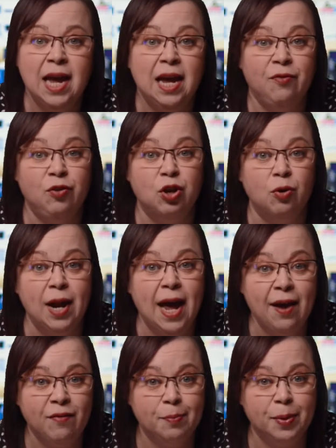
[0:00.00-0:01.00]
If you don't
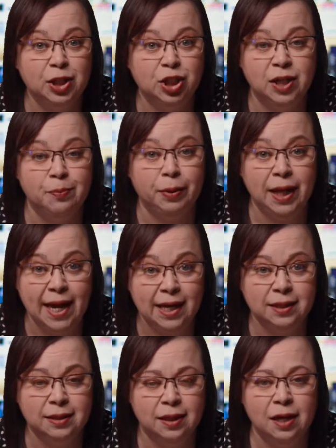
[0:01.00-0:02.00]
have a budget in
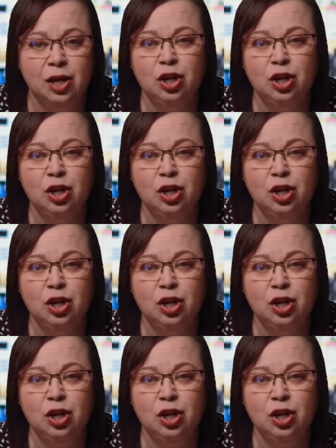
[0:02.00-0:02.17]
place,